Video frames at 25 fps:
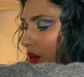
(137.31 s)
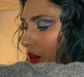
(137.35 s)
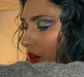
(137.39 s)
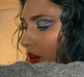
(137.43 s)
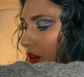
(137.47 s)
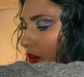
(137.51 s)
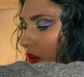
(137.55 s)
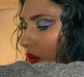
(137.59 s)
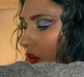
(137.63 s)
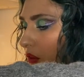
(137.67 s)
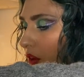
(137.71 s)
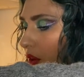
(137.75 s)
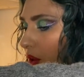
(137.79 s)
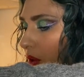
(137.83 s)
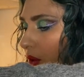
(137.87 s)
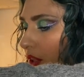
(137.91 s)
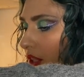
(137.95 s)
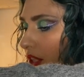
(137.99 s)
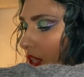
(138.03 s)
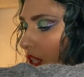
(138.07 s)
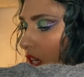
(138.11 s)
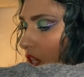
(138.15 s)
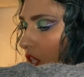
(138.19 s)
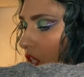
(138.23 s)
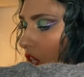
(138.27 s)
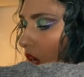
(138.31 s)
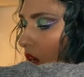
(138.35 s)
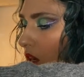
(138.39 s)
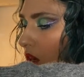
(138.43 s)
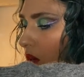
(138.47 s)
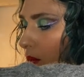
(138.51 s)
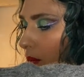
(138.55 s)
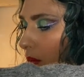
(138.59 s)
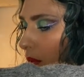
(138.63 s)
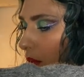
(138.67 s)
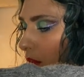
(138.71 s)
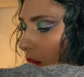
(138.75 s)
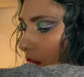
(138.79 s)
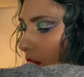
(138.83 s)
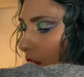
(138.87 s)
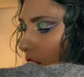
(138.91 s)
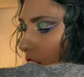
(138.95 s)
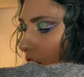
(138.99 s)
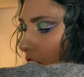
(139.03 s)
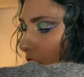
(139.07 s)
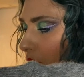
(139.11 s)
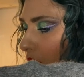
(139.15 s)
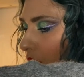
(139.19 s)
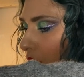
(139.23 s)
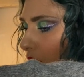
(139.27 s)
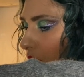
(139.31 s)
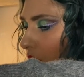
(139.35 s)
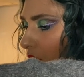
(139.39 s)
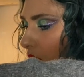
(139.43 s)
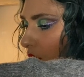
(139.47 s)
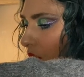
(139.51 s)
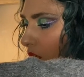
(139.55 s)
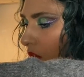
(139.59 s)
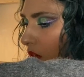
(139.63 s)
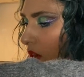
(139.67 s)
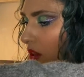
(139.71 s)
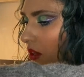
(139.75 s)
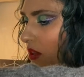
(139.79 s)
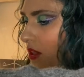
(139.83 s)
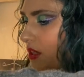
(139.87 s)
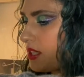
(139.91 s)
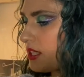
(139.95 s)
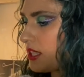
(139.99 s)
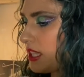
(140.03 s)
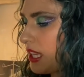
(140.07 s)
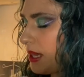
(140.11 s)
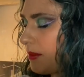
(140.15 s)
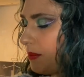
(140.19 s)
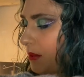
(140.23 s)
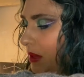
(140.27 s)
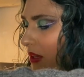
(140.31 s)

You fill your dish up, same